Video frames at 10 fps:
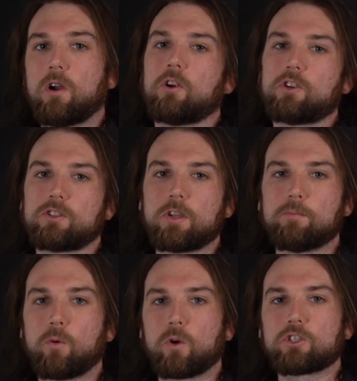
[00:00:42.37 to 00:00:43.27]
or just a
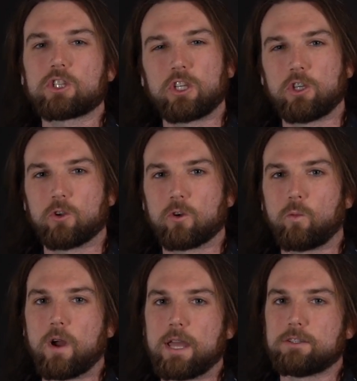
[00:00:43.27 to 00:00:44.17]
more secure
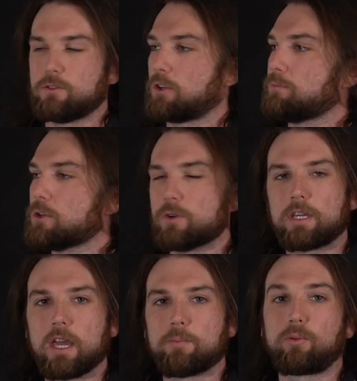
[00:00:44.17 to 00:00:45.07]
way to
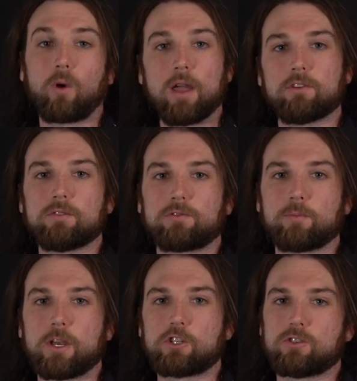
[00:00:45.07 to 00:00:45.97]
communicate private
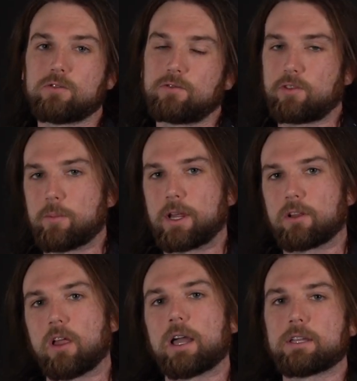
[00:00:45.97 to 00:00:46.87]
information from a
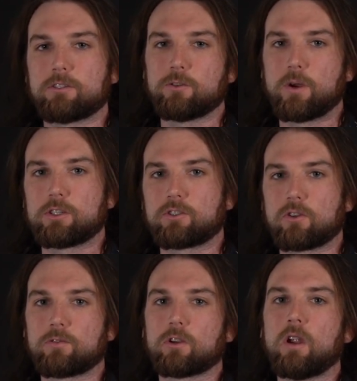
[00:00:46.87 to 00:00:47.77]
client to a
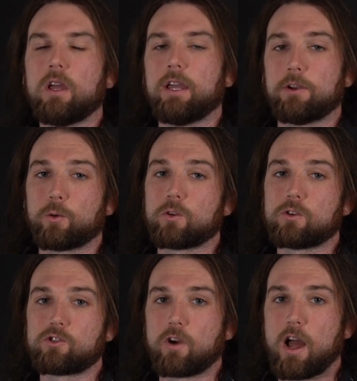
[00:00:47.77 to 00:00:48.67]
server in order
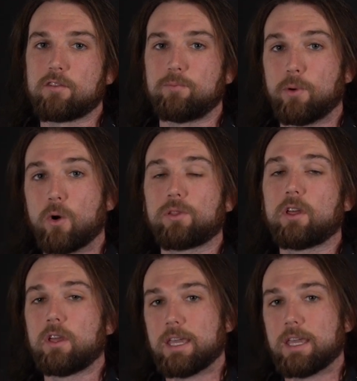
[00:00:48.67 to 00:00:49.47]
to drive both